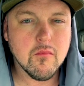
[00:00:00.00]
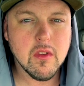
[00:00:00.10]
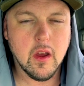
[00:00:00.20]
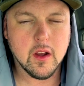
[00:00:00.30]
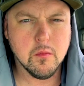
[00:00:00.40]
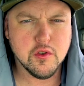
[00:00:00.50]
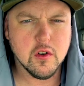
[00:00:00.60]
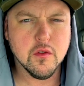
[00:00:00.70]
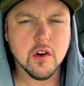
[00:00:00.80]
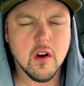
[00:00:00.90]
like
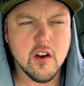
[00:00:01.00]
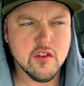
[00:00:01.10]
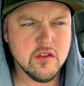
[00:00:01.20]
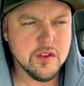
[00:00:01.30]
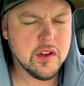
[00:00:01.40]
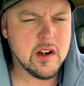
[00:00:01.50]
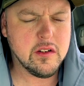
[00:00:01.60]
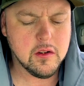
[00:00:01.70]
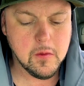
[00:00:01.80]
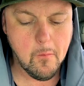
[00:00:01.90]
observer consciousness kind of
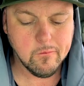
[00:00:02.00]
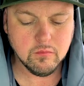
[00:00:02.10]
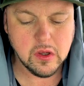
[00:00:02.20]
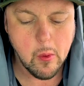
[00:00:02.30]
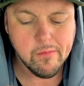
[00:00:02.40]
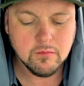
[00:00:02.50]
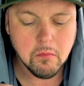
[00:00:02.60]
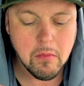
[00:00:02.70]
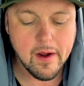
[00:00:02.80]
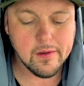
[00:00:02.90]
deal.
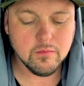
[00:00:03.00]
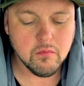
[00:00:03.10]
But